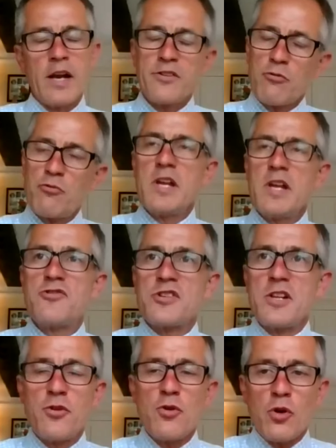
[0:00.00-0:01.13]
And that's a really interesting
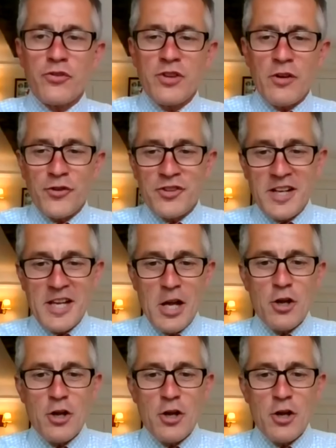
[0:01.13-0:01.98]
thought, because obviously